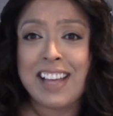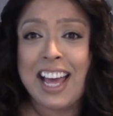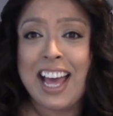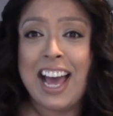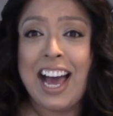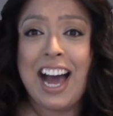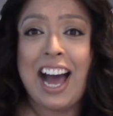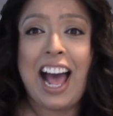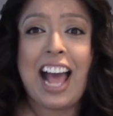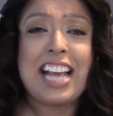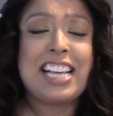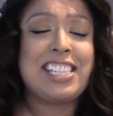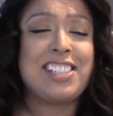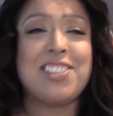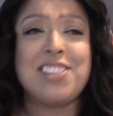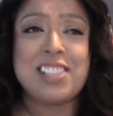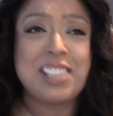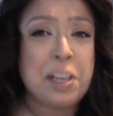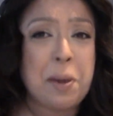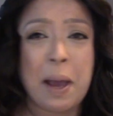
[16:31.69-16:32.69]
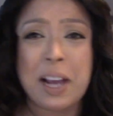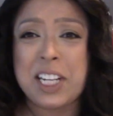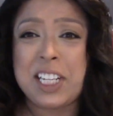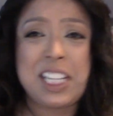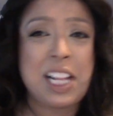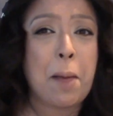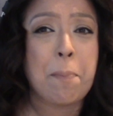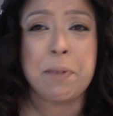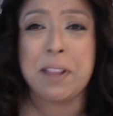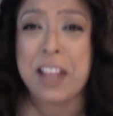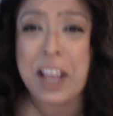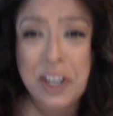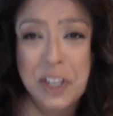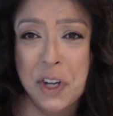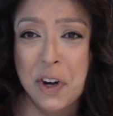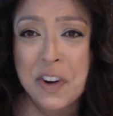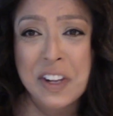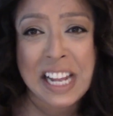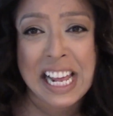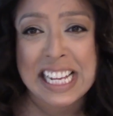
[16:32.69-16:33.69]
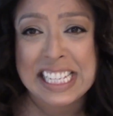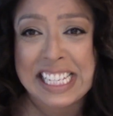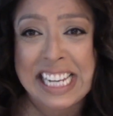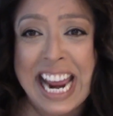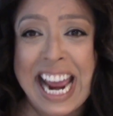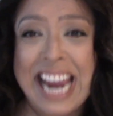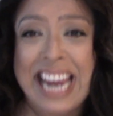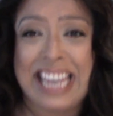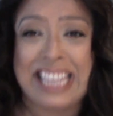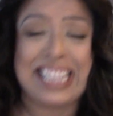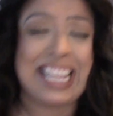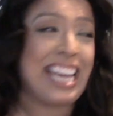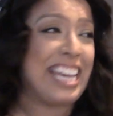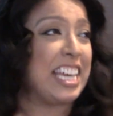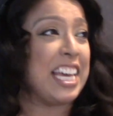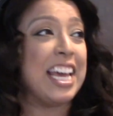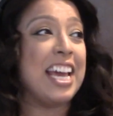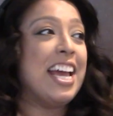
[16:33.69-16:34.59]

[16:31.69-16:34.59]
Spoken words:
I slept in that shirt last night. Like,